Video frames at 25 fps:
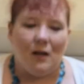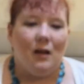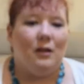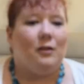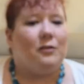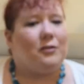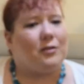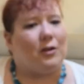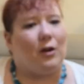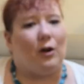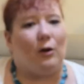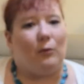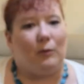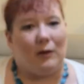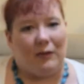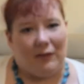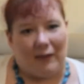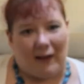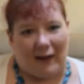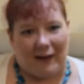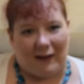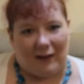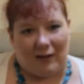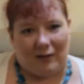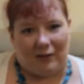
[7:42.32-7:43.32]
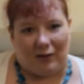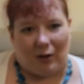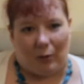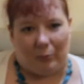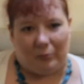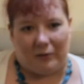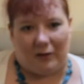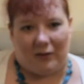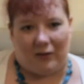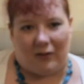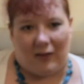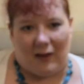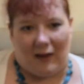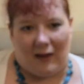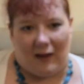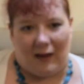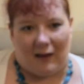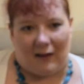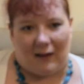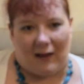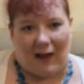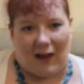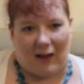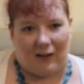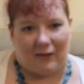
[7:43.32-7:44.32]
So when they adopted
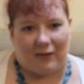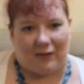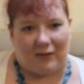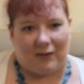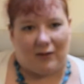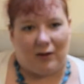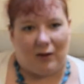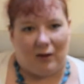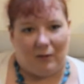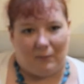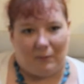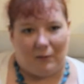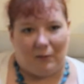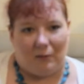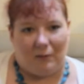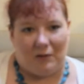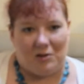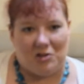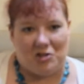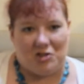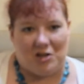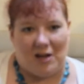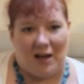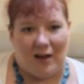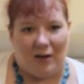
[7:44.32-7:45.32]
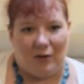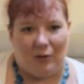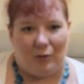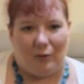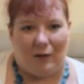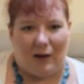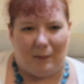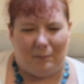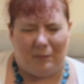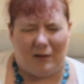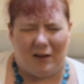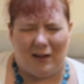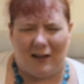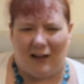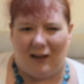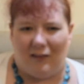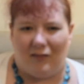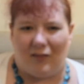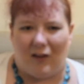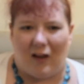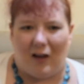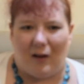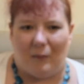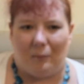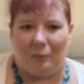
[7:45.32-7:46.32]
their cats Turbo and Jet, who I
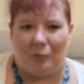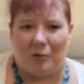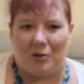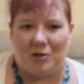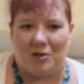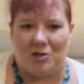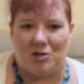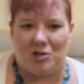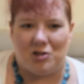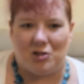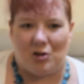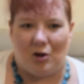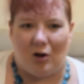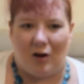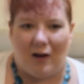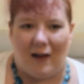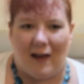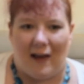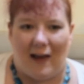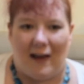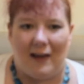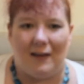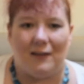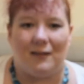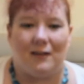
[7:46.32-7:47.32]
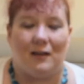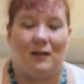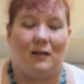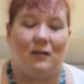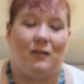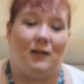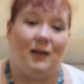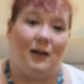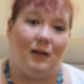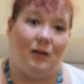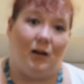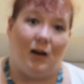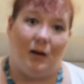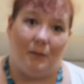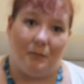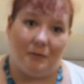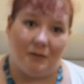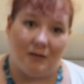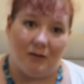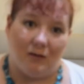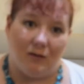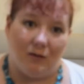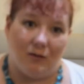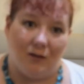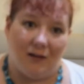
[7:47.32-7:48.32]
believe are British Shorthairs, they are
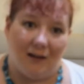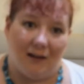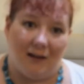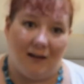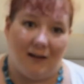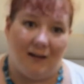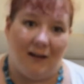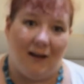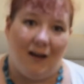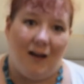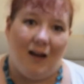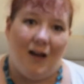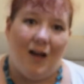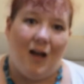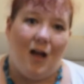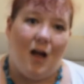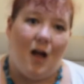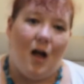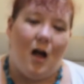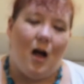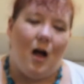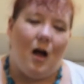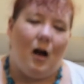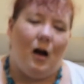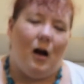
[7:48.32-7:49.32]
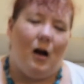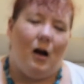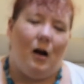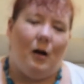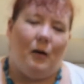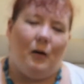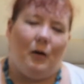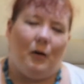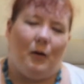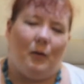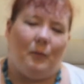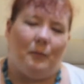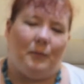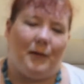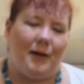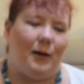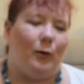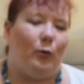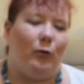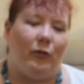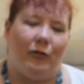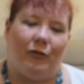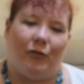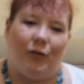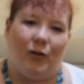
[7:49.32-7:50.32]
absolutely
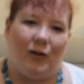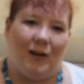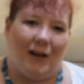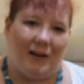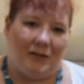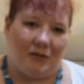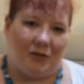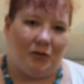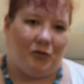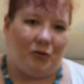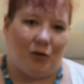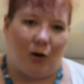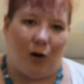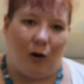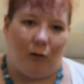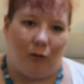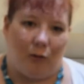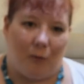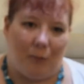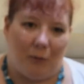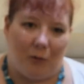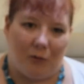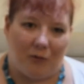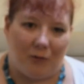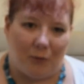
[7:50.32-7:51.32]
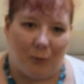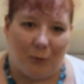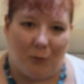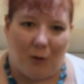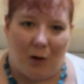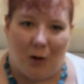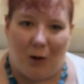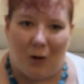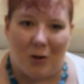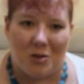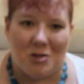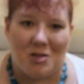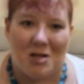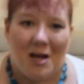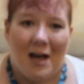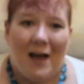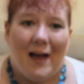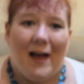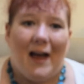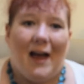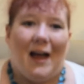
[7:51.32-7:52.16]
beautiful and adorable to watch.